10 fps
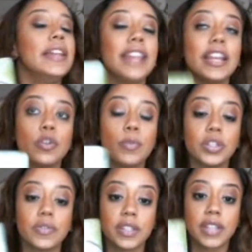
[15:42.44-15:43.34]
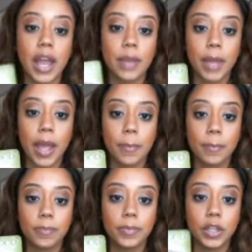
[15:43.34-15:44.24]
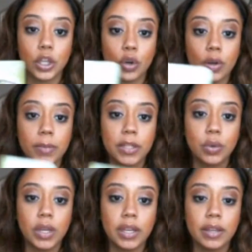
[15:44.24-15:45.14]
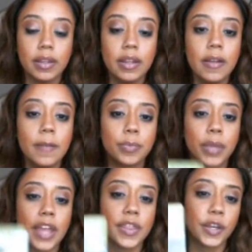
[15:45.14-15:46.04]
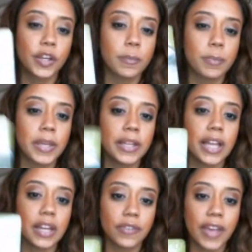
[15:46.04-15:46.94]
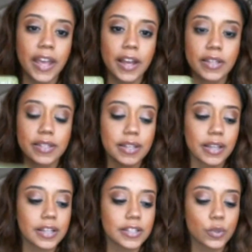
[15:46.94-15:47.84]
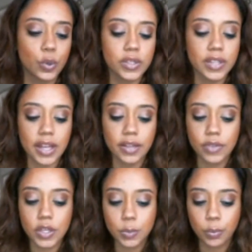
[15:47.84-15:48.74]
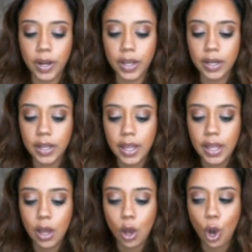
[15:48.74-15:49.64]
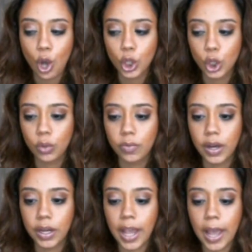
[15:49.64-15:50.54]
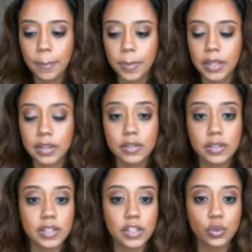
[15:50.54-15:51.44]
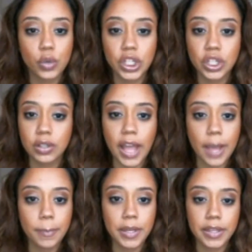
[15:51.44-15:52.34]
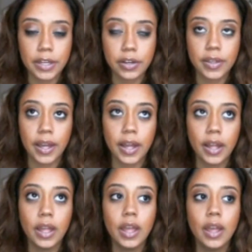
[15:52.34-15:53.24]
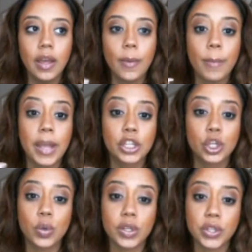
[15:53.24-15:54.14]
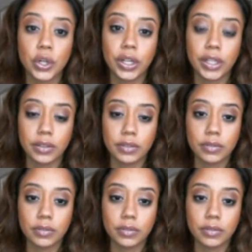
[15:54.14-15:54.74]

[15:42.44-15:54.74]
Not too much of a time gap, you know, in between it. And there could be a lot of chaos because towards the end of the spread, although you're very happy, there's a situation happening there that makes you uncertain.